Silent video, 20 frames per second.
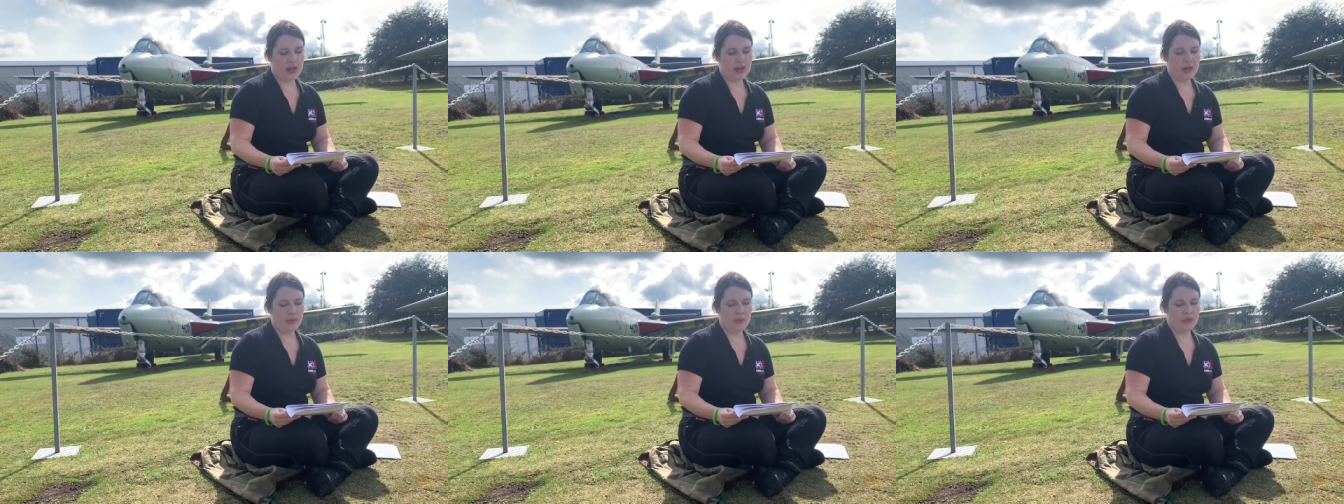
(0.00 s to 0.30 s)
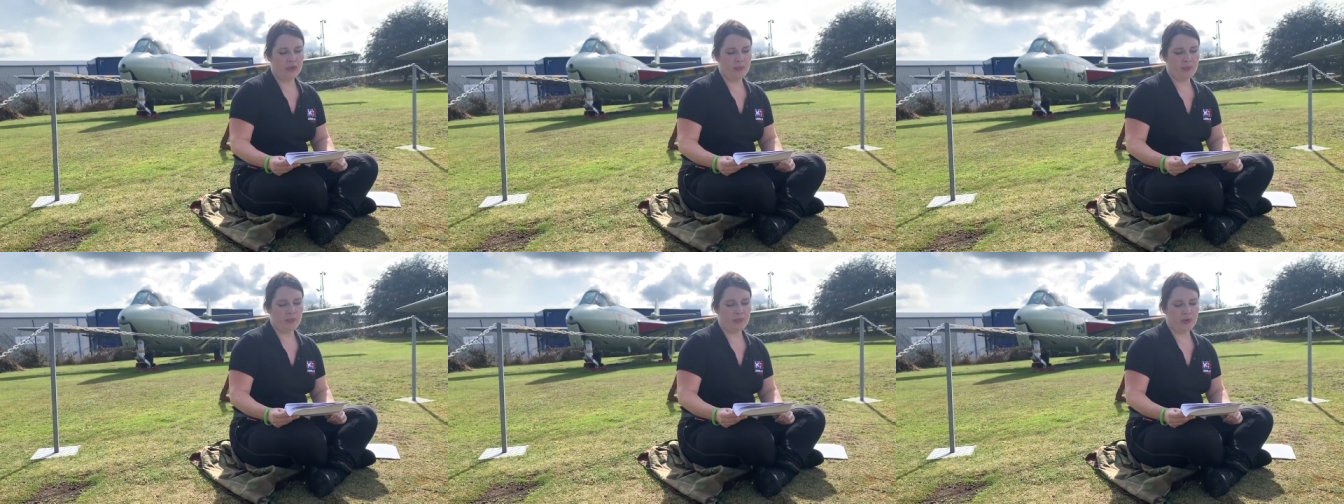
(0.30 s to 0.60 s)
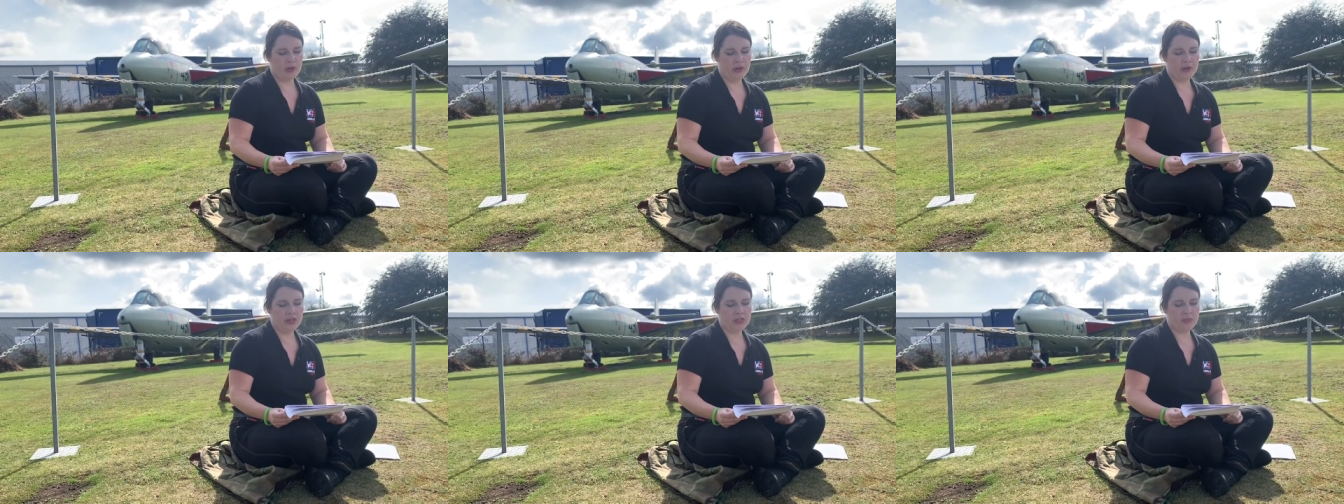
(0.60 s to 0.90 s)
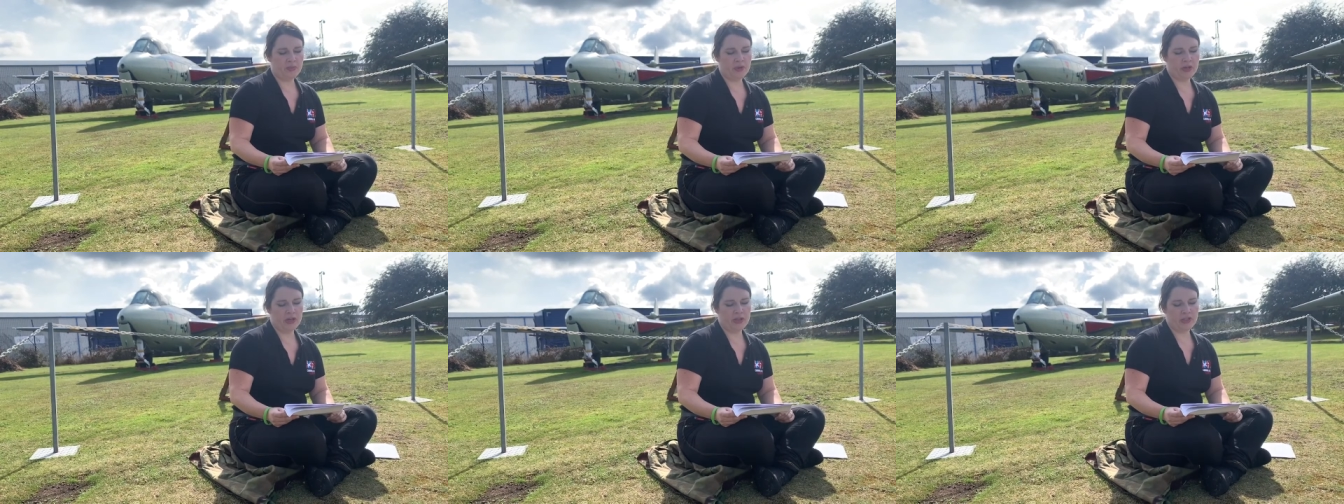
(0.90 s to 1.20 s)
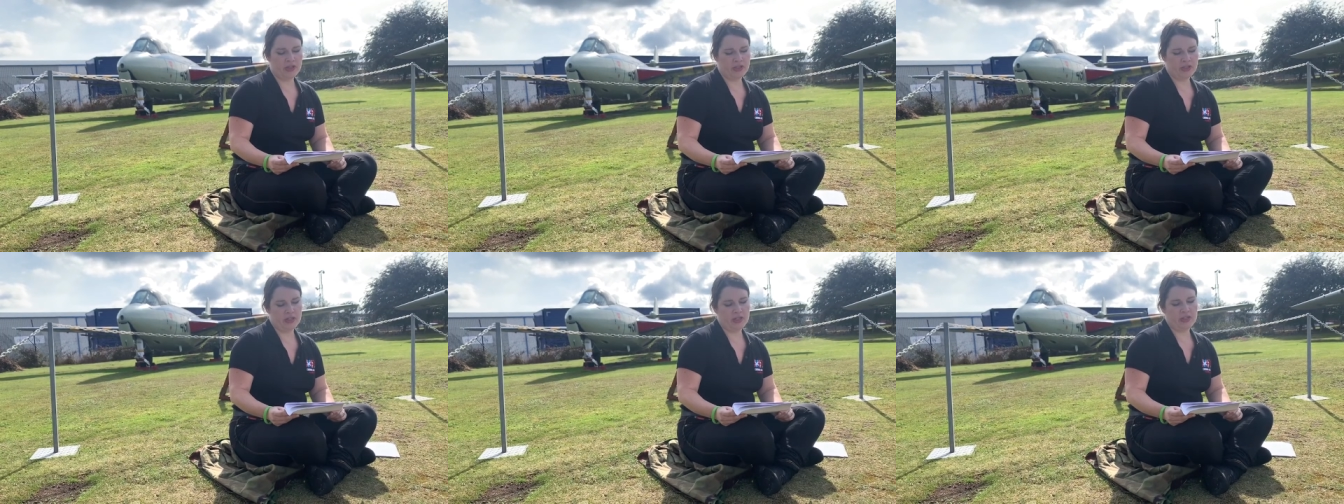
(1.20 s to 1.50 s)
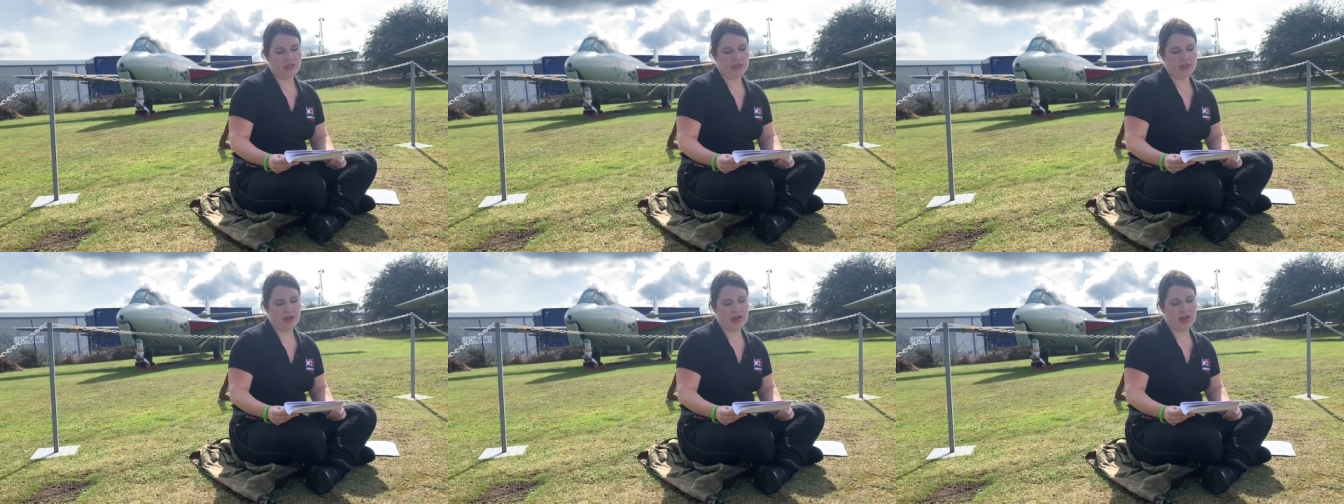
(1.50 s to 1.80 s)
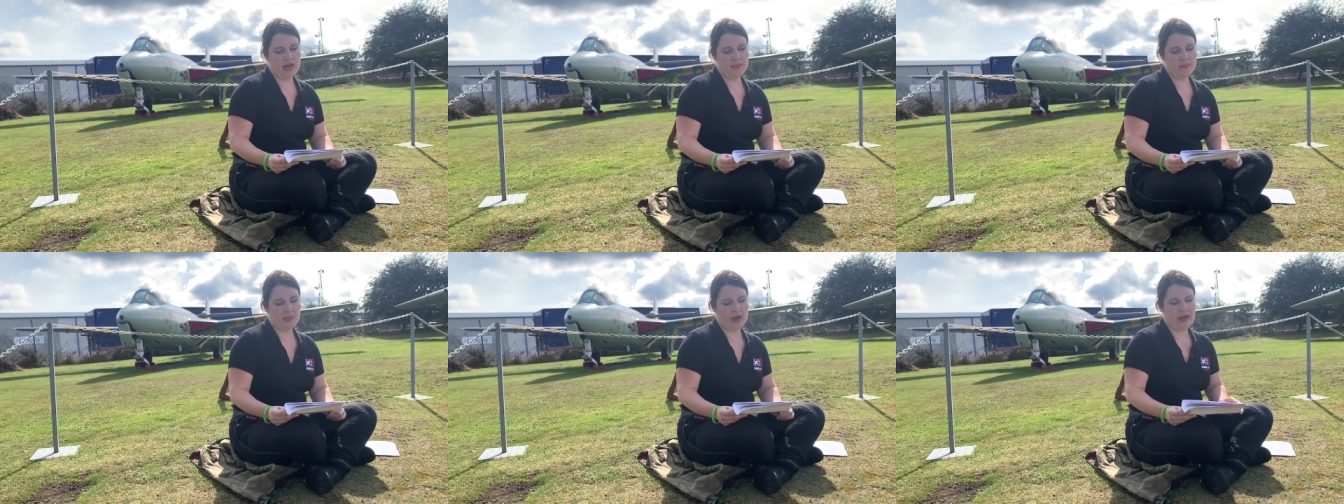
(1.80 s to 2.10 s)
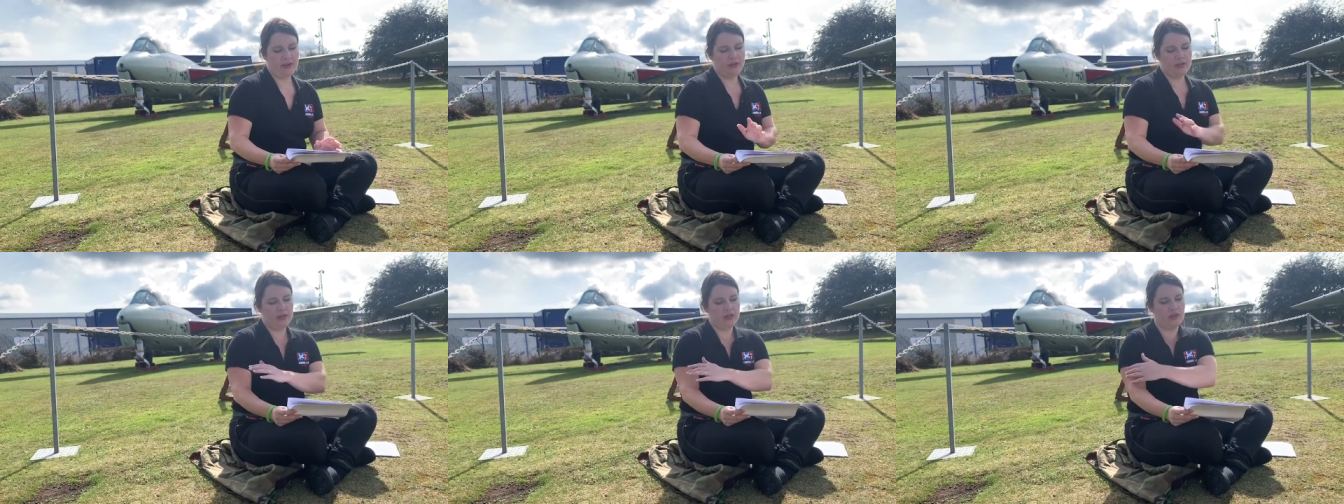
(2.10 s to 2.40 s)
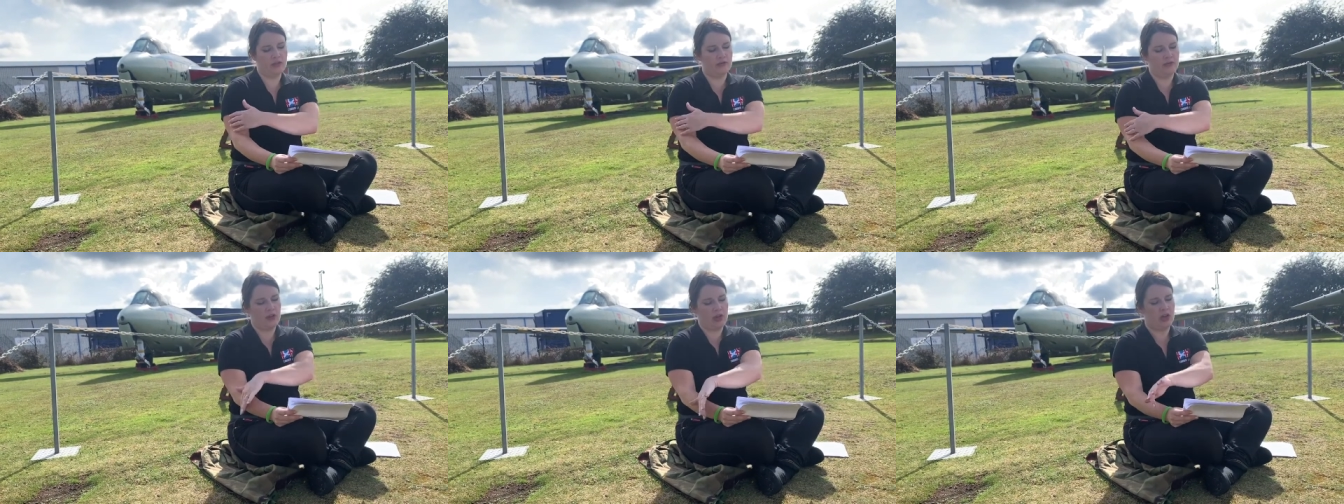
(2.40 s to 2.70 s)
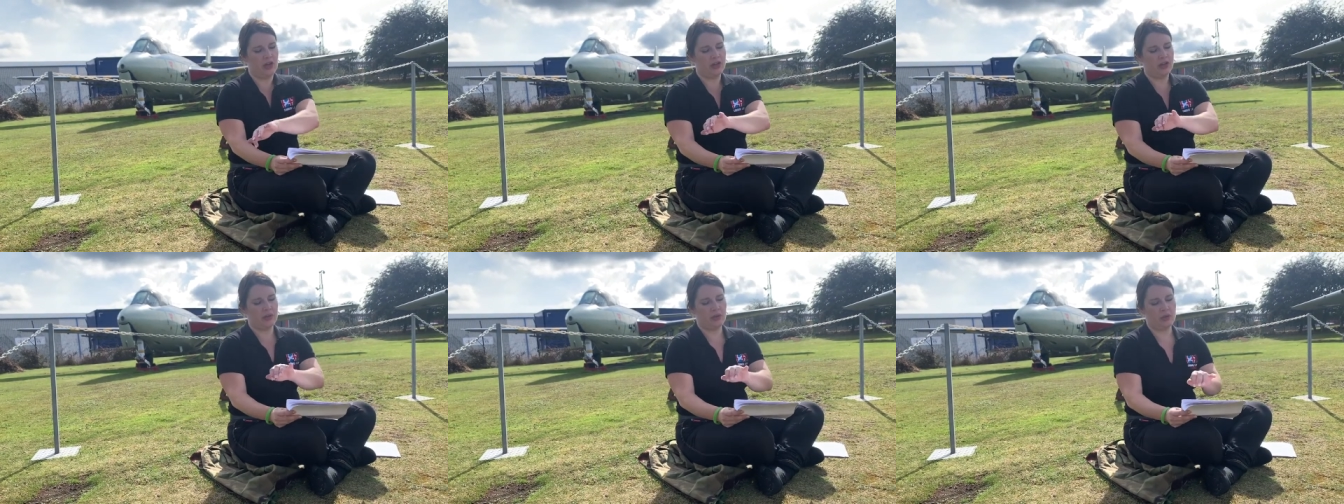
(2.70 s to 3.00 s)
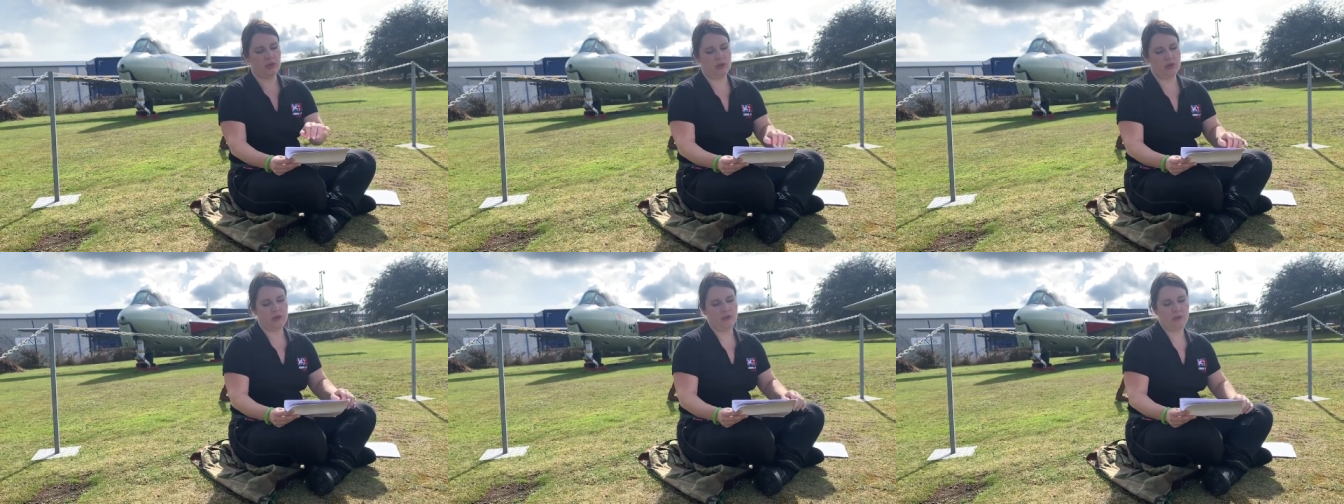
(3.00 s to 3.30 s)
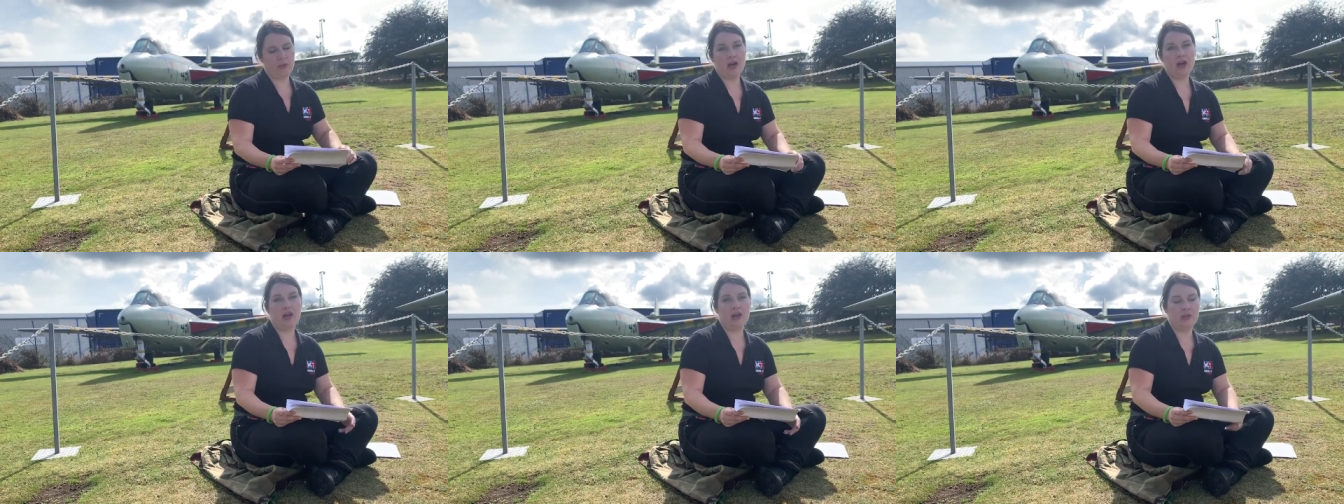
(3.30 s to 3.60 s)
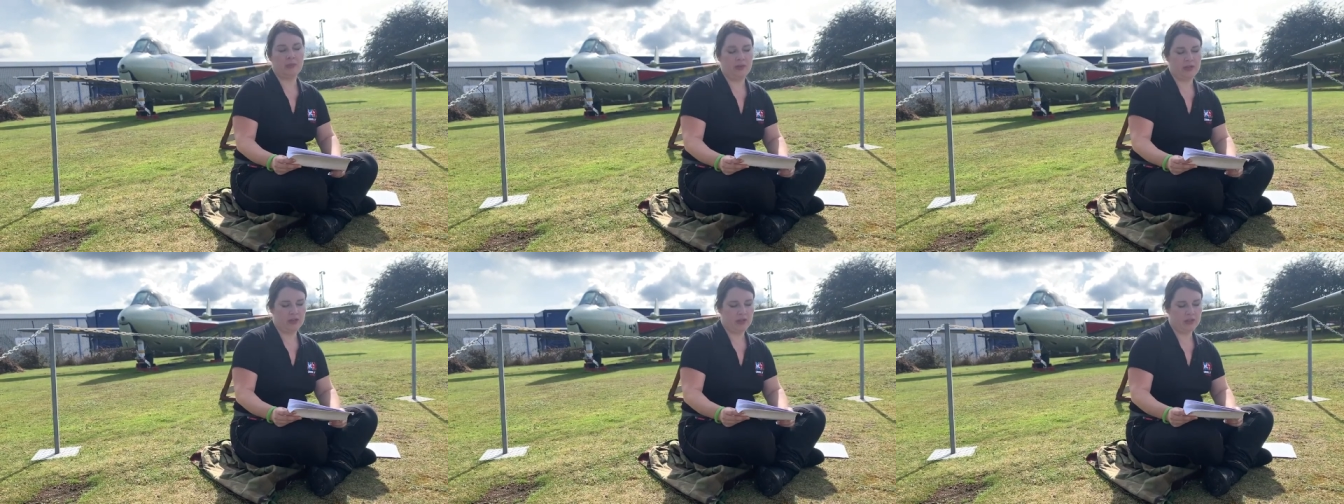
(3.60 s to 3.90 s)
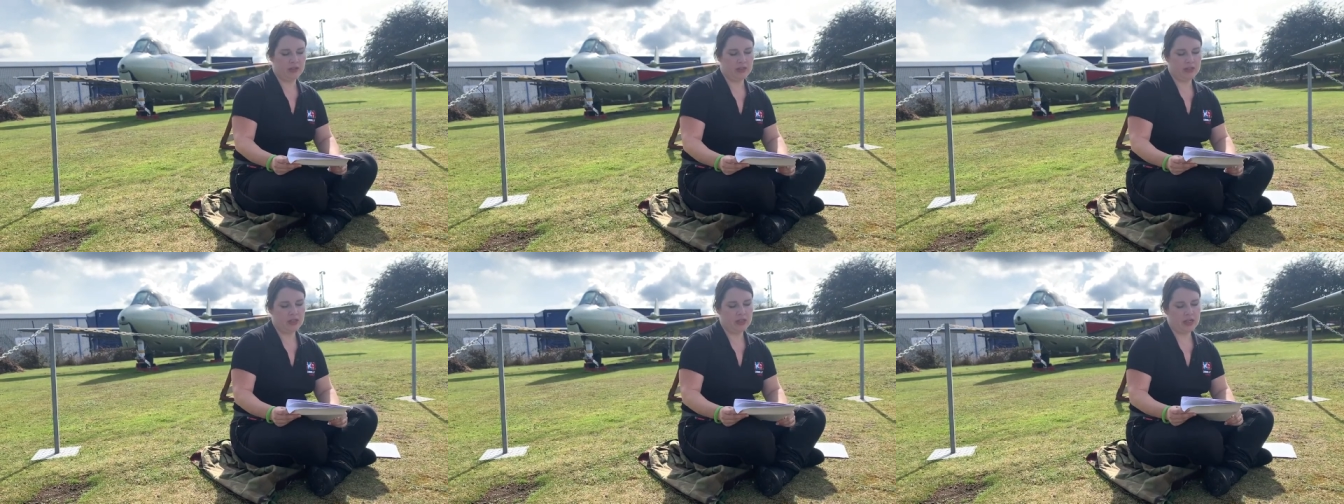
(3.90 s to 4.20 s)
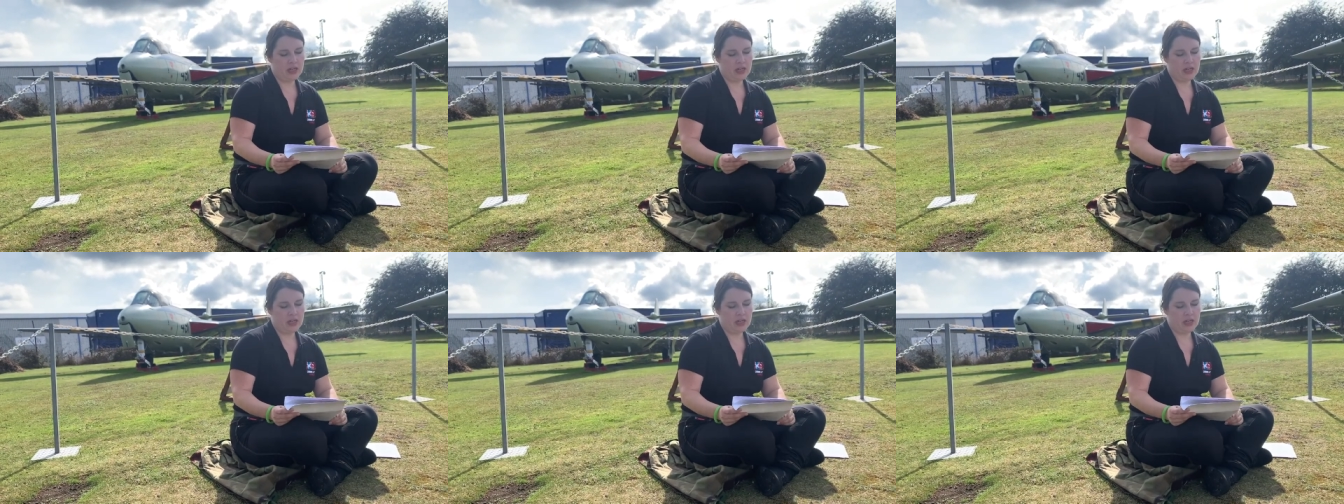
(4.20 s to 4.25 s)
were the Knights, Burgesses and Barons of the High Court of Parliament.